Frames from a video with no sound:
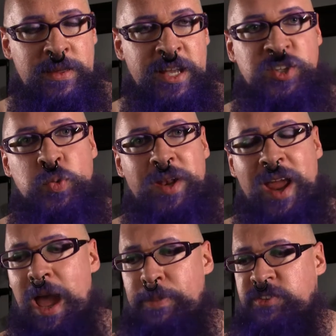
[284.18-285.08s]
It's what
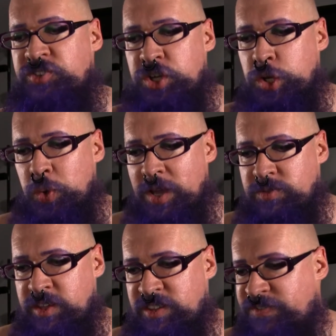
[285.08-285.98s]
happens to you in
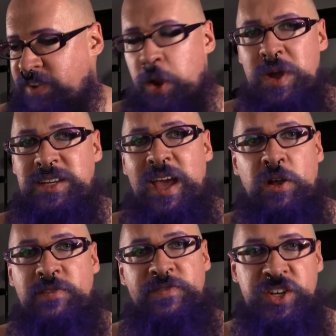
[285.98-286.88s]
this fairy
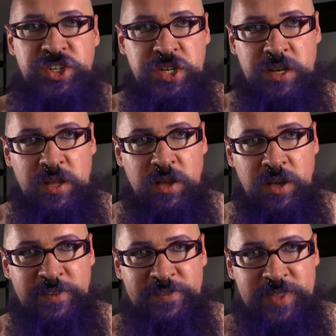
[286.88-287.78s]
tale vision
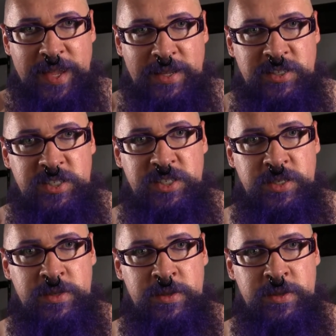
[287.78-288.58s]
of things.